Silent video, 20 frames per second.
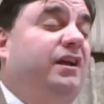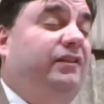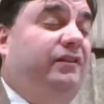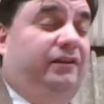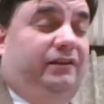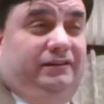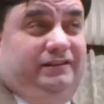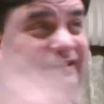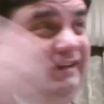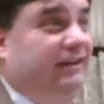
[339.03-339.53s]

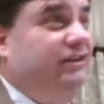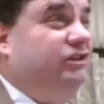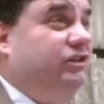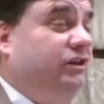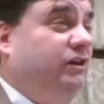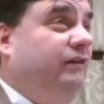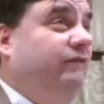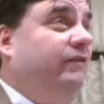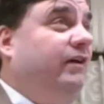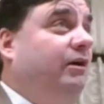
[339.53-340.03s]
the
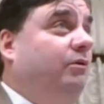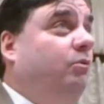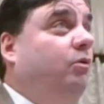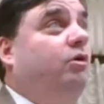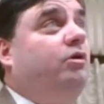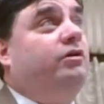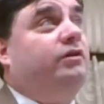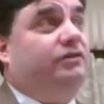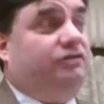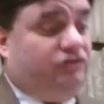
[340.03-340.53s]
teaching of that
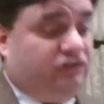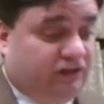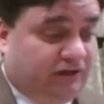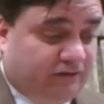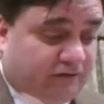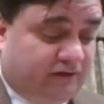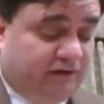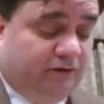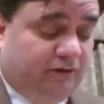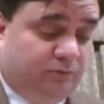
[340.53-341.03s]
word and
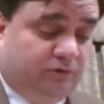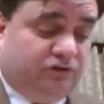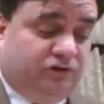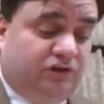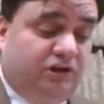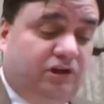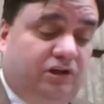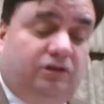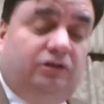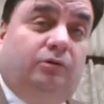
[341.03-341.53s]
seeing that it
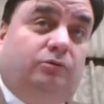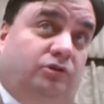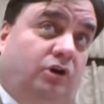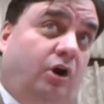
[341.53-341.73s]
was you know,